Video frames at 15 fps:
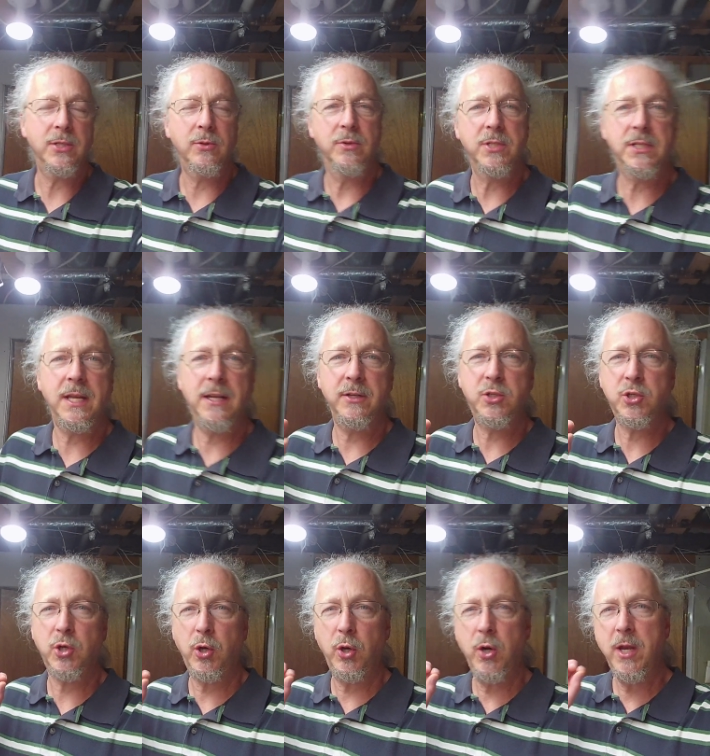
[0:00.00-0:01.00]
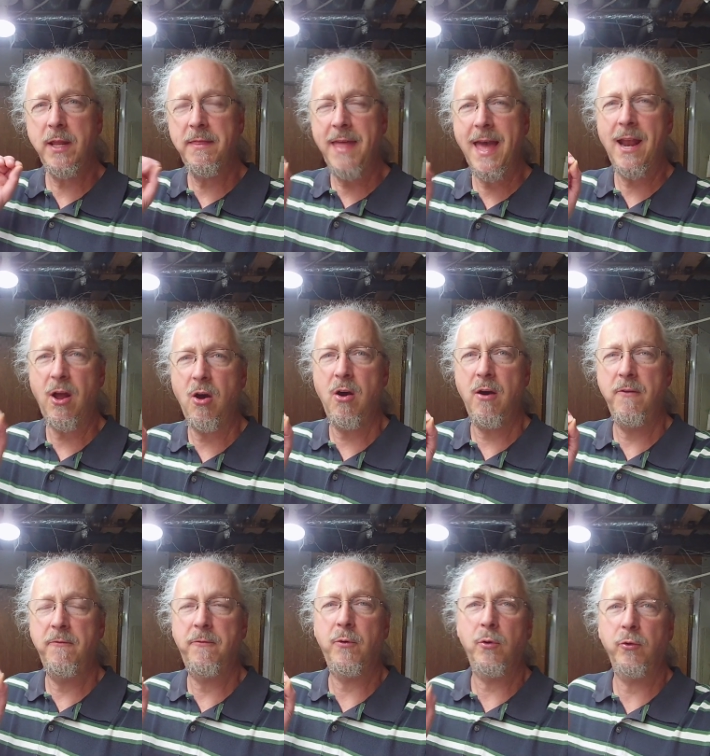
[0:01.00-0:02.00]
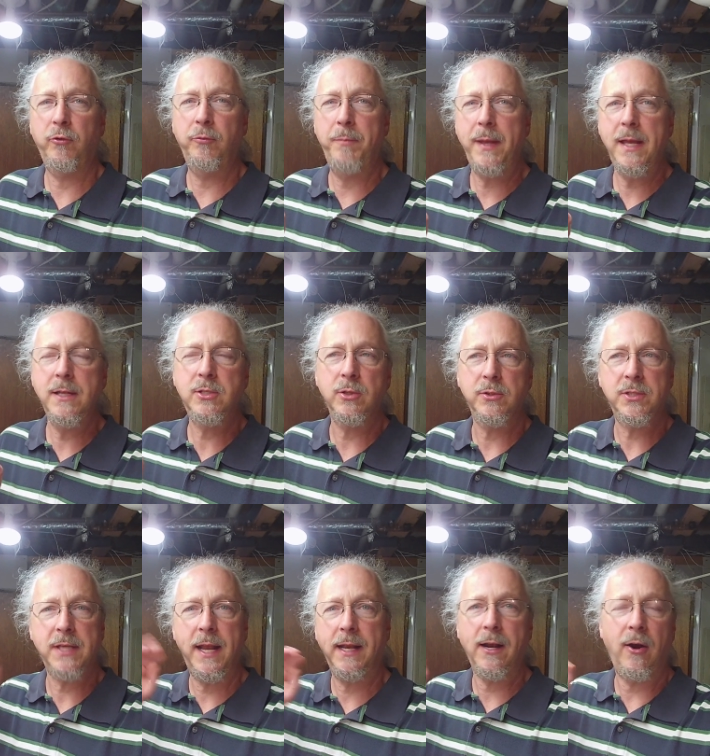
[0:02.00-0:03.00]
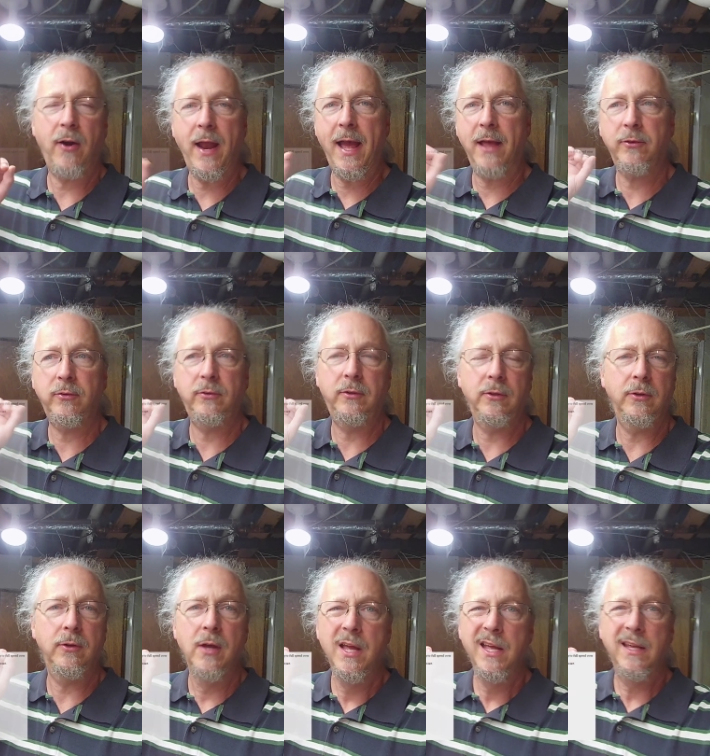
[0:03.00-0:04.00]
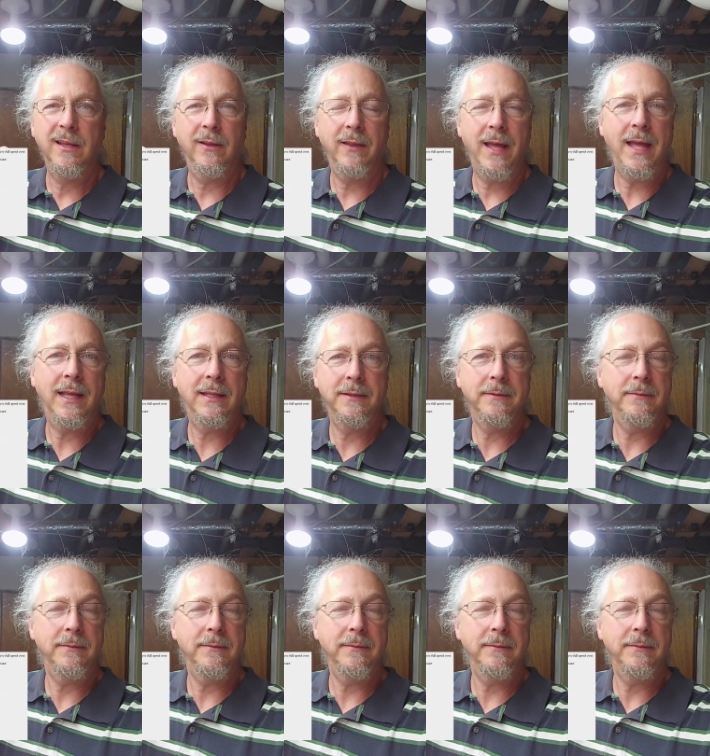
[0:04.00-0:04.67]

So instead of turning that on full speed, so setting our S to, like